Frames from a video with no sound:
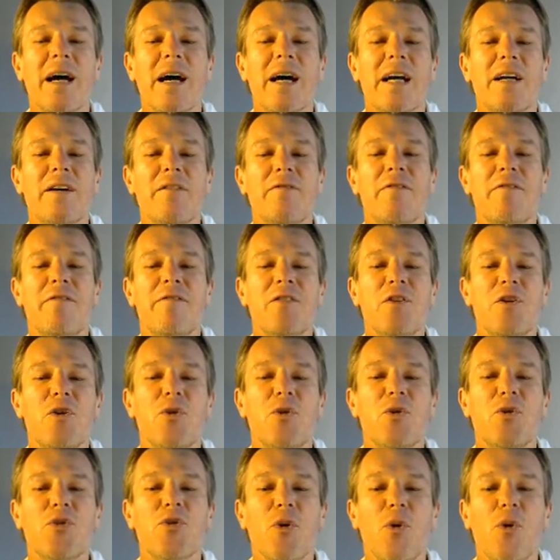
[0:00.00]
If
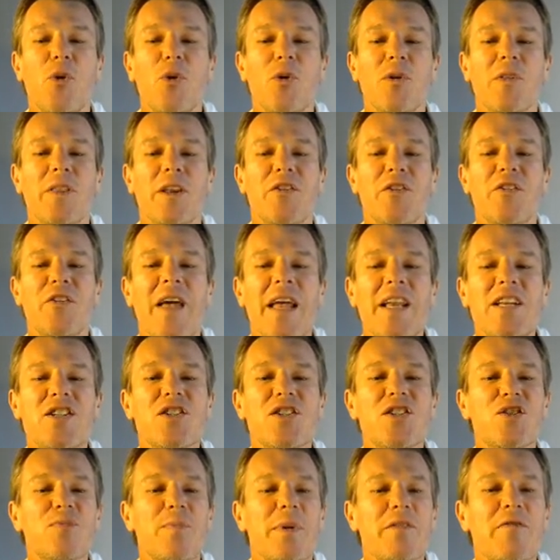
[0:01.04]
you saw the
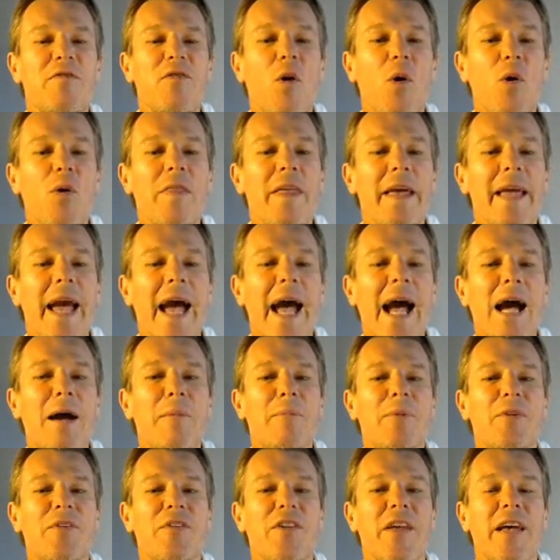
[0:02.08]
sentence before the
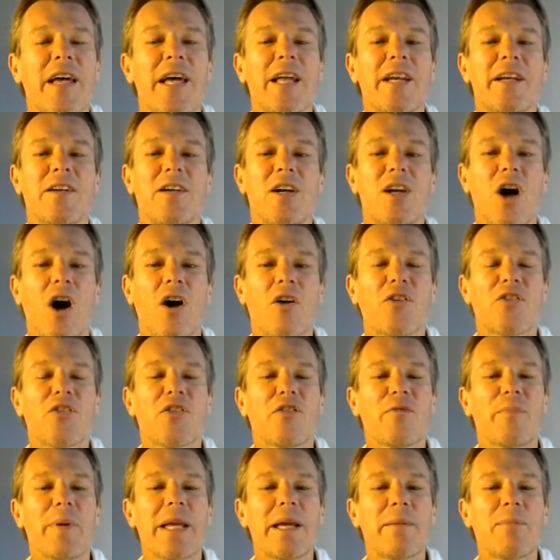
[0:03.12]
gap said lots
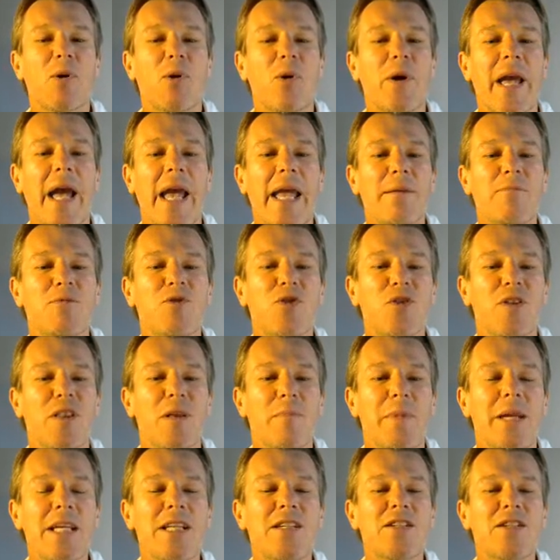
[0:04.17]
of people came to the
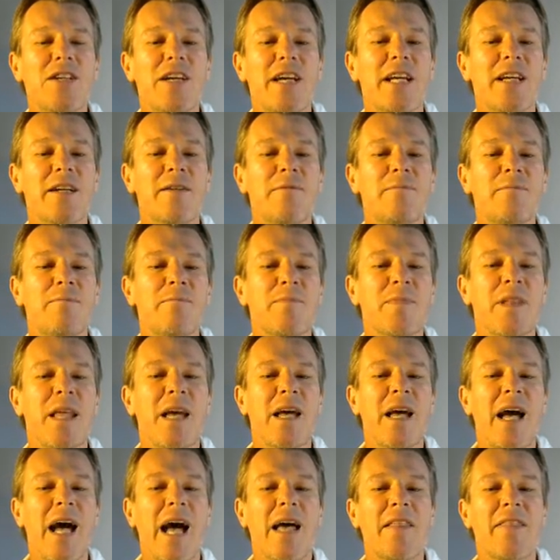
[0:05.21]
meeting,
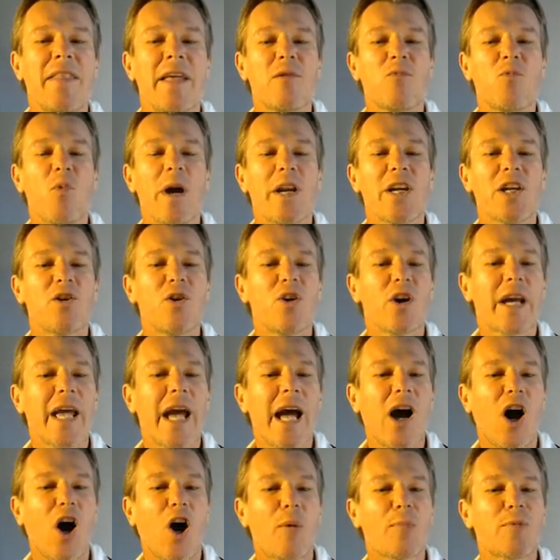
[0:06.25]
and then when you look
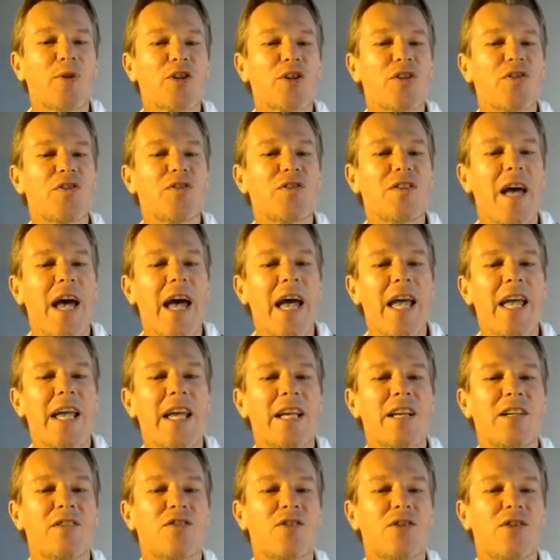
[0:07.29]
at options
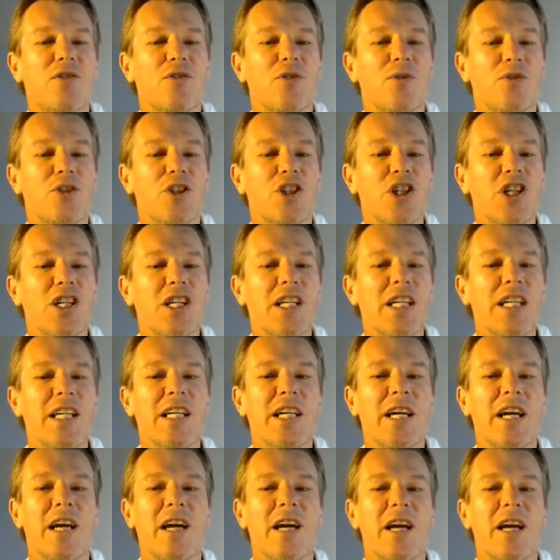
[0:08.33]
A to G,